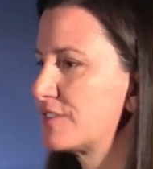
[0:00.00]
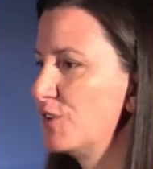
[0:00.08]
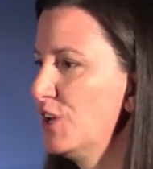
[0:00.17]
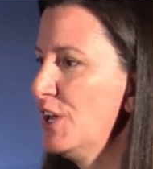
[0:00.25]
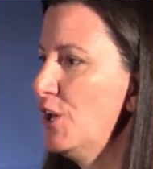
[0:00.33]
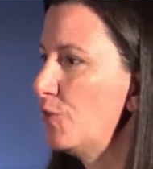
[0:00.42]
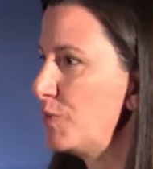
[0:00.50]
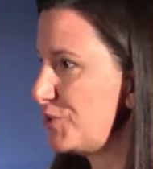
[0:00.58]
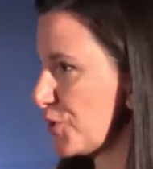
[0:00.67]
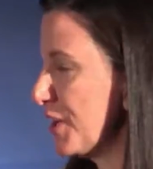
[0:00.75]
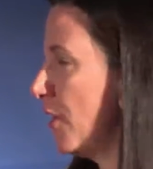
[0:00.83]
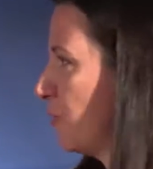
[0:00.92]
So we,
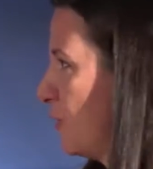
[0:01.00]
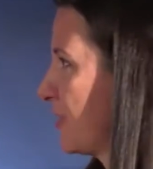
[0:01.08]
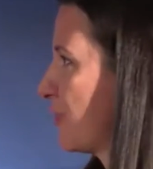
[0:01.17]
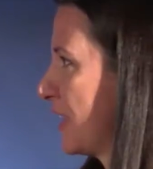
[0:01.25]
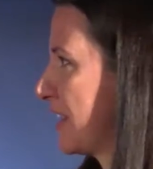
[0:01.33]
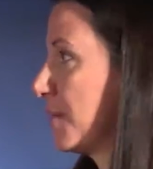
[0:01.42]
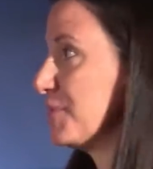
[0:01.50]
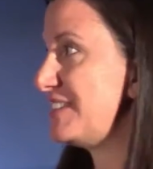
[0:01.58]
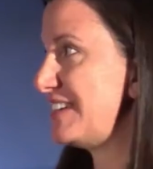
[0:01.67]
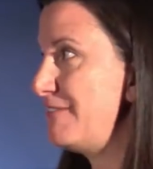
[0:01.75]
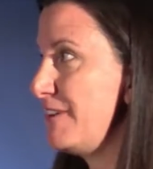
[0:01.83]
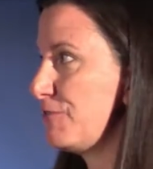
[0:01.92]
with great
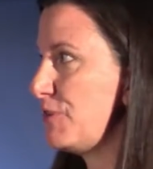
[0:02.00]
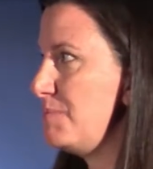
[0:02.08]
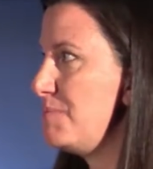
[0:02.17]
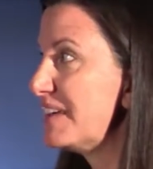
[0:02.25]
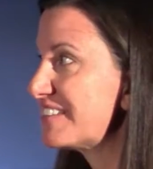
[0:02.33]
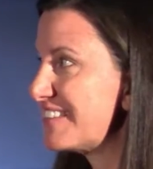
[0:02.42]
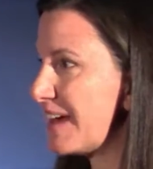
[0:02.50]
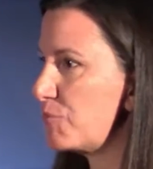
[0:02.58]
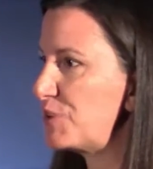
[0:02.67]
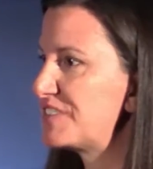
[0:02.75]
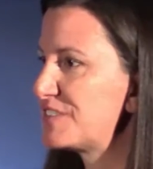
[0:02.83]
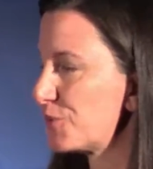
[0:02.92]
companies, even if we miss them,
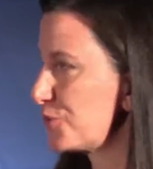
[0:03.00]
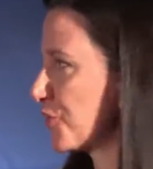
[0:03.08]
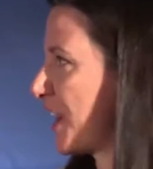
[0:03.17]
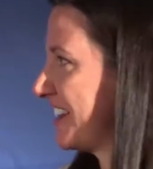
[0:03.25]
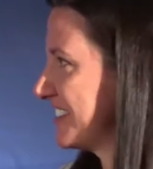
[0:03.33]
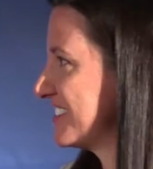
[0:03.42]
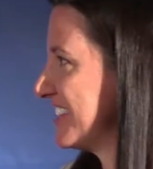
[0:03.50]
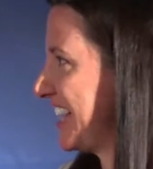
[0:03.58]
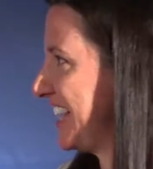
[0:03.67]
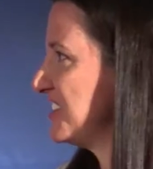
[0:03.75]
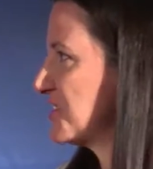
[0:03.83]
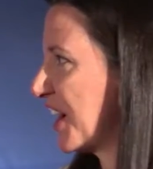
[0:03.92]
we still try to
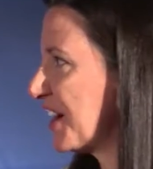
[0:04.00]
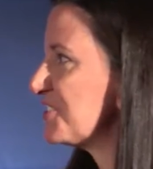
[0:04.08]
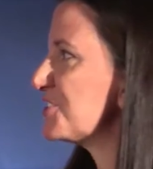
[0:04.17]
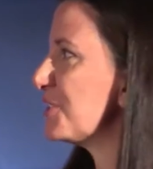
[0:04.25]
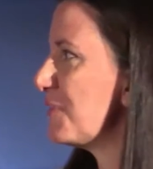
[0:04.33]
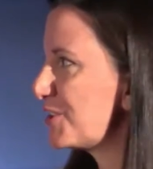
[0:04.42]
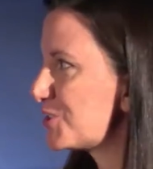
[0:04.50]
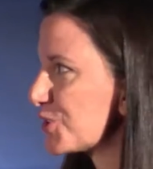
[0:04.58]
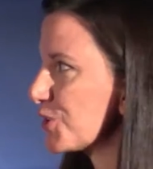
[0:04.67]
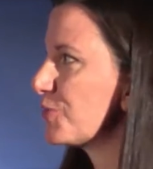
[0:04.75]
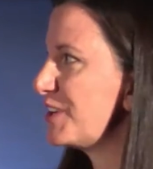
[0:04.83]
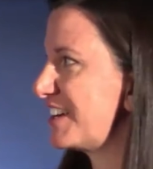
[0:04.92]
stay in touch and make
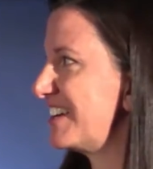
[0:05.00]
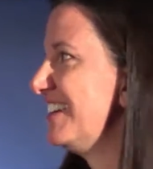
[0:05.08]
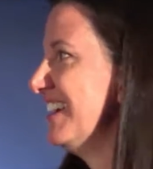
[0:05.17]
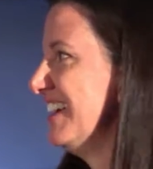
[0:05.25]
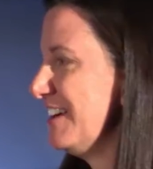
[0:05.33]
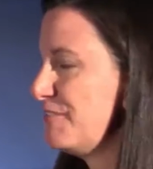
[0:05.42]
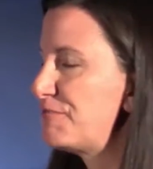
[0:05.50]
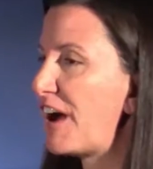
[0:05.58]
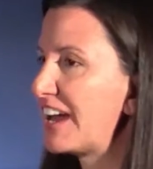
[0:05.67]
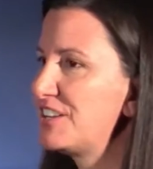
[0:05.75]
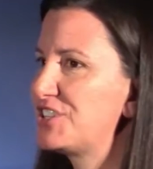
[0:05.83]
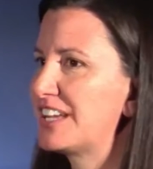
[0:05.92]
sure we can
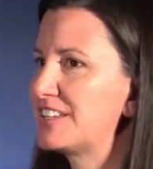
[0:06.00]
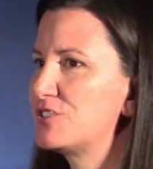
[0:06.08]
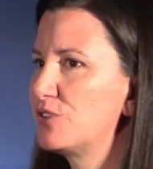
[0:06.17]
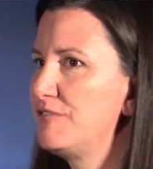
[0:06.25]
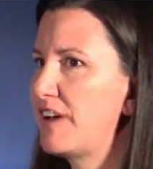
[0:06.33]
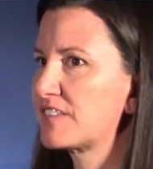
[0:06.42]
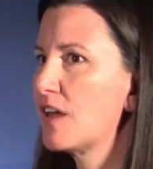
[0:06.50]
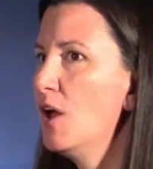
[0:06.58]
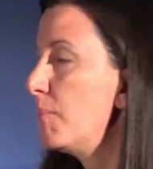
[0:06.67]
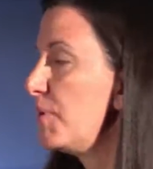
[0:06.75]
find a chance to invest.